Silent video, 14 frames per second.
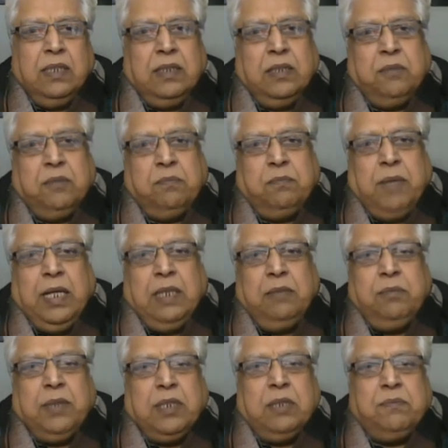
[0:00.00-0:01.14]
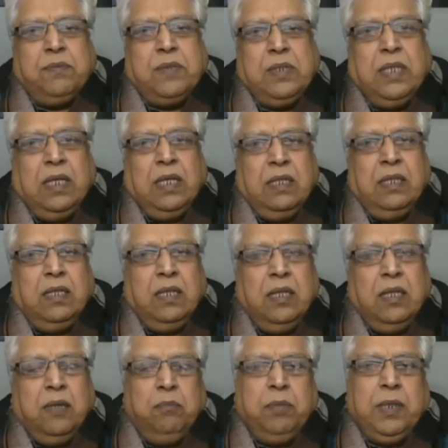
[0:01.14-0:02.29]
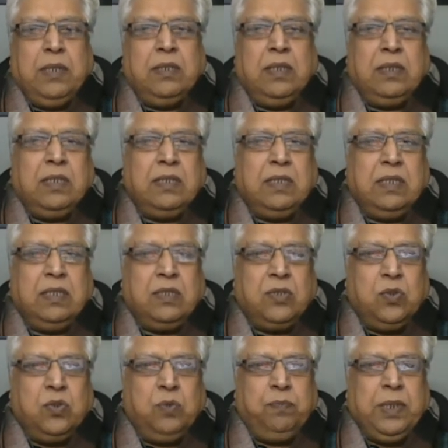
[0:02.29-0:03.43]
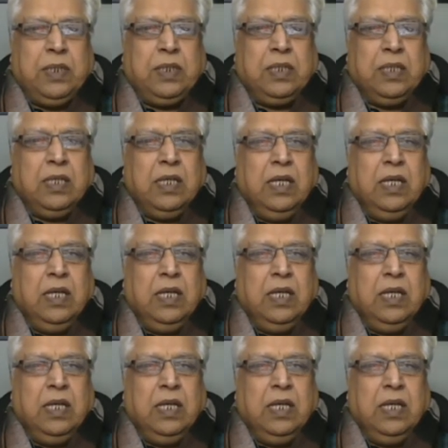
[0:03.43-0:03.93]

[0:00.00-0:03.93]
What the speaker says: The mind becomes dull, patient is in stupor,